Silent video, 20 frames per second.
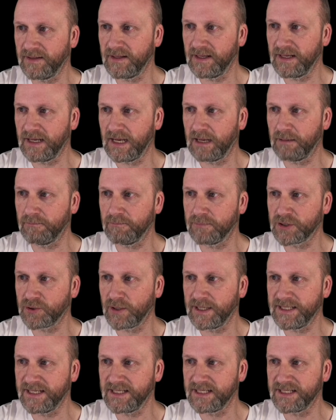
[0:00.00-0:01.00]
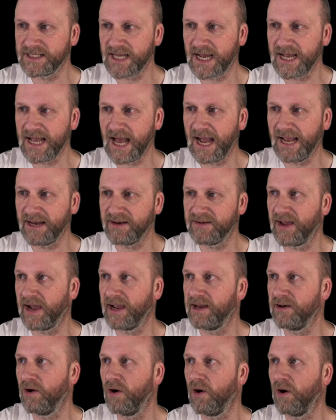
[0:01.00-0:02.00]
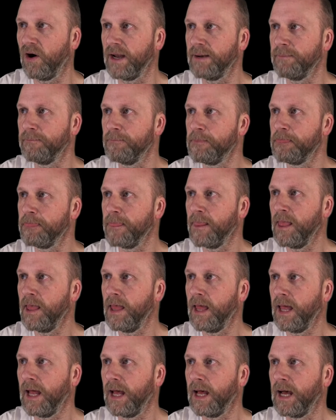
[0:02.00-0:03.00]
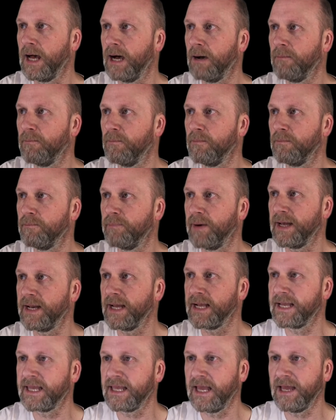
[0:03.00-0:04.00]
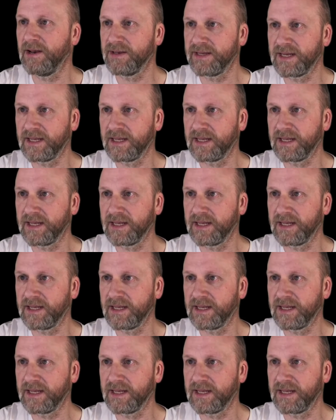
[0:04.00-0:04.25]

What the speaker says: between day 8 and day 9, but it